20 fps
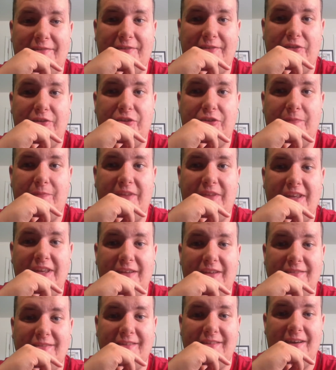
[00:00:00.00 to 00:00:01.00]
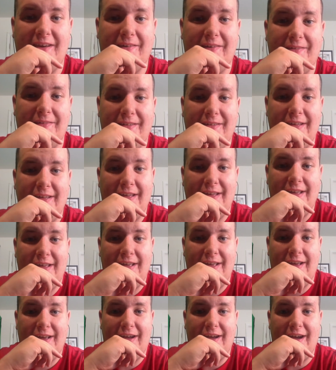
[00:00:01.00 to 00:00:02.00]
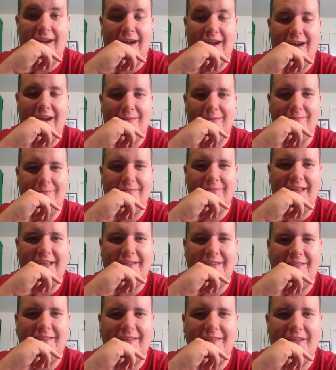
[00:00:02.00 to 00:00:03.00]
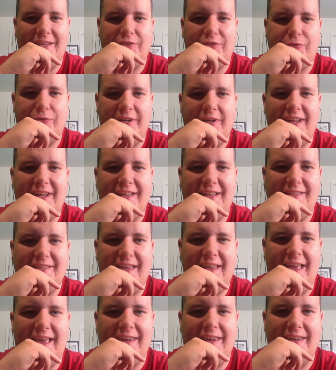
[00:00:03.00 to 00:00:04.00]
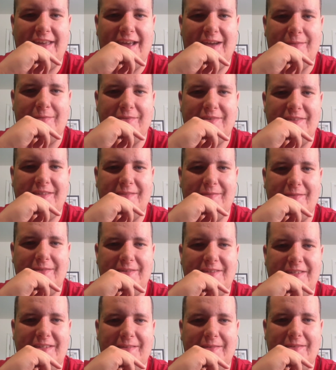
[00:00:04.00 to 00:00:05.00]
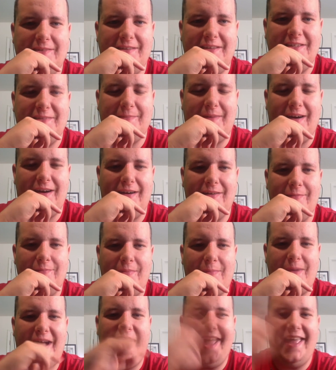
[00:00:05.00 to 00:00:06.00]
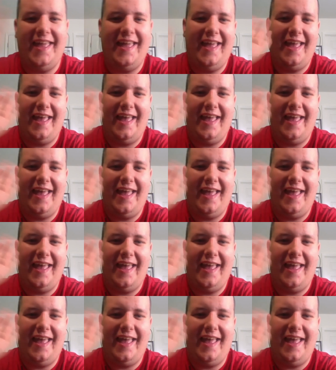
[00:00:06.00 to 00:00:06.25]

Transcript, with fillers: internship video. So thanks for joining us, and we'll see you tomorrow. Bye bye.